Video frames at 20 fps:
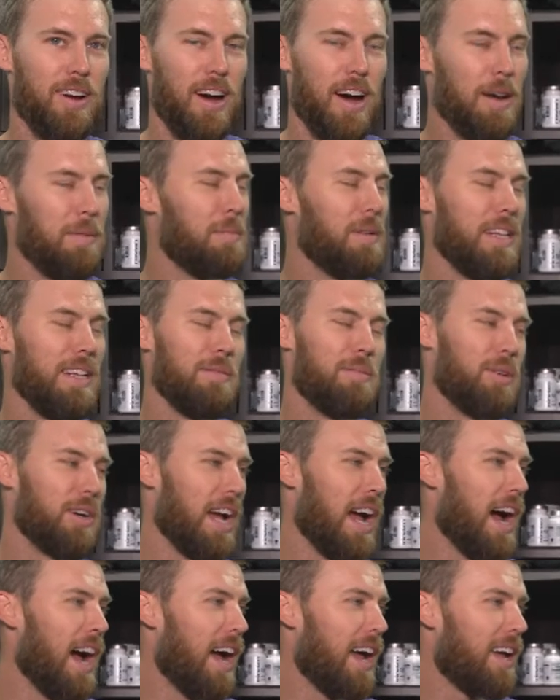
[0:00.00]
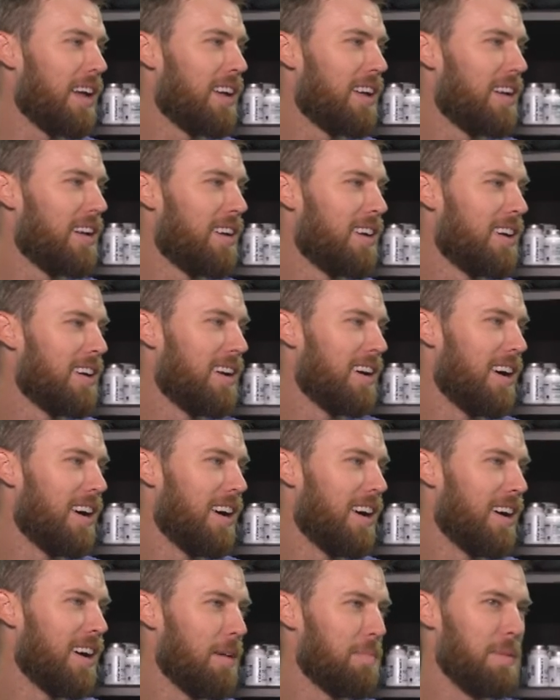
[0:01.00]
unbelievable guy.
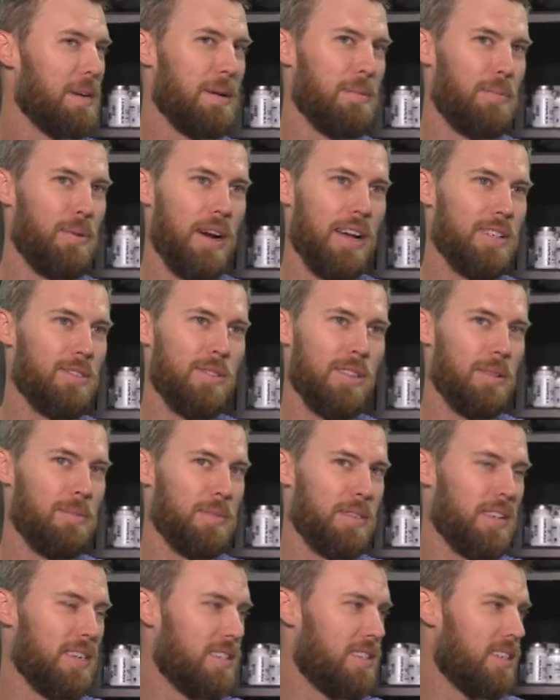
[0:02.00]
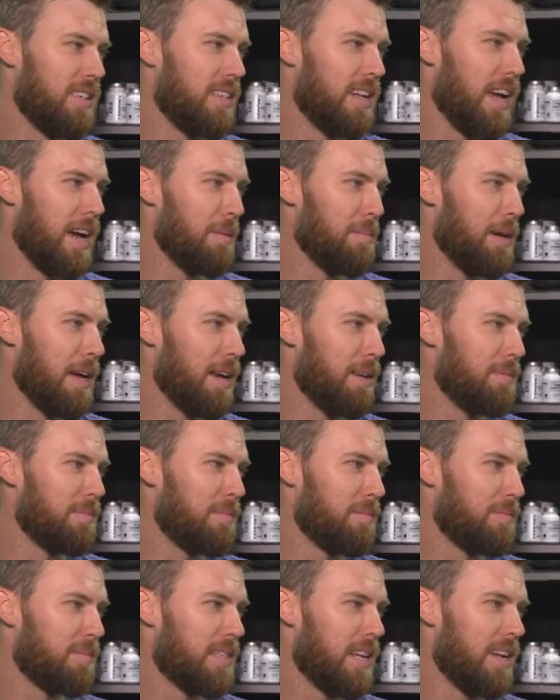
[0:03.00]
Uh, I've been impressed with him since the day I met him
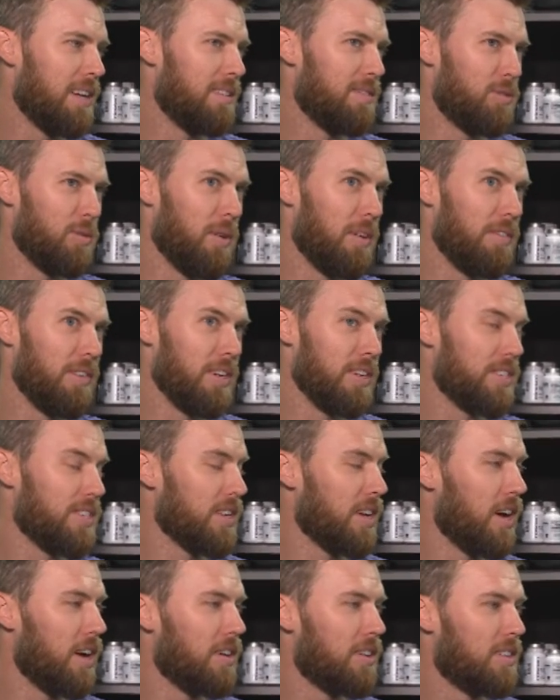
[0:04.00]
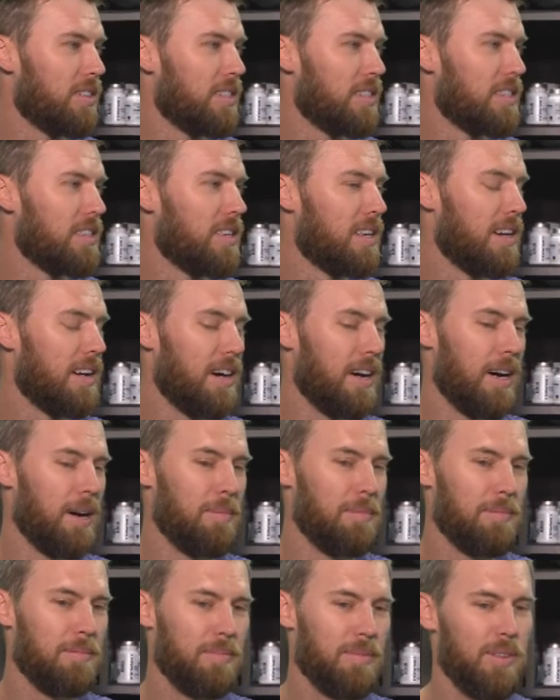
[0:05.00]
10, 12 years ago.
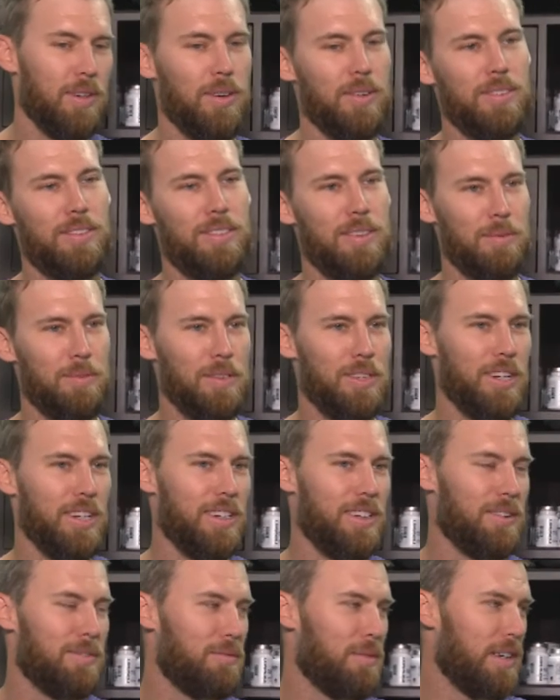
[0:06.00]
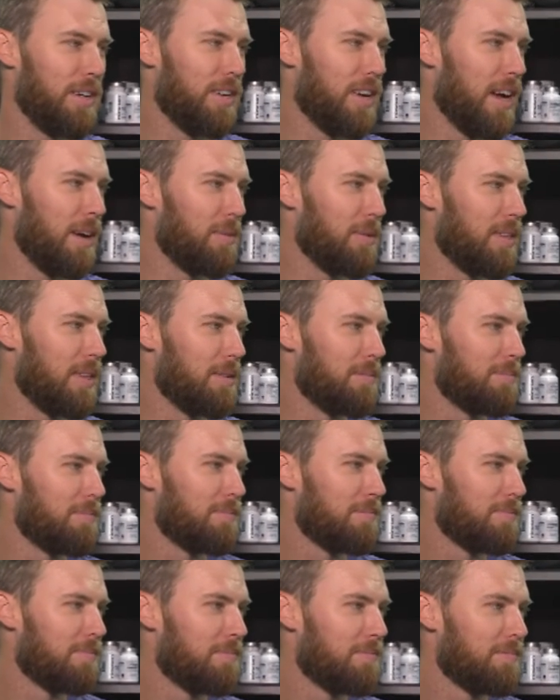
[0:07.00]
Um, so it was, it was good to reunite with him
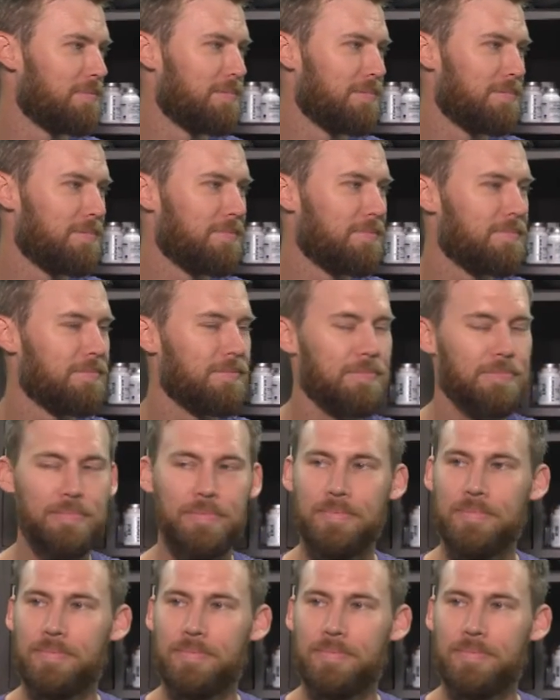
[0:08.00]
talk about